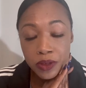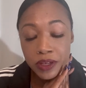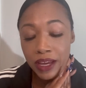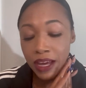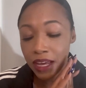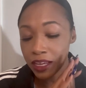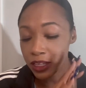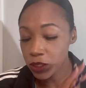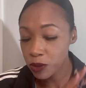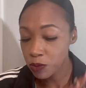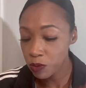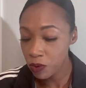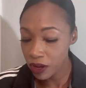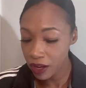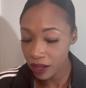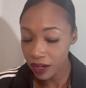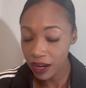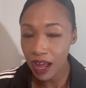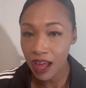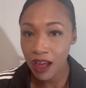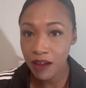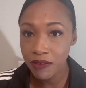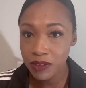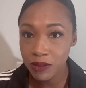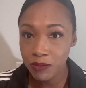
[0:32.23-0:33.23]
guess what?
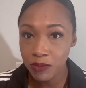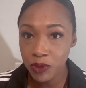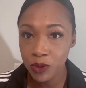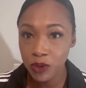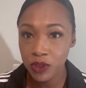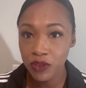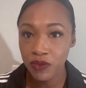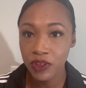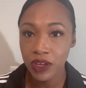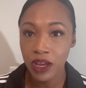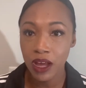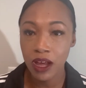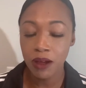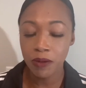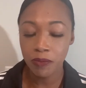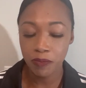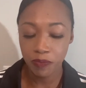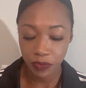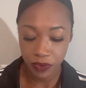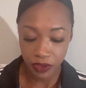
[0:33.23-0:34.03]
I have some news for y'all.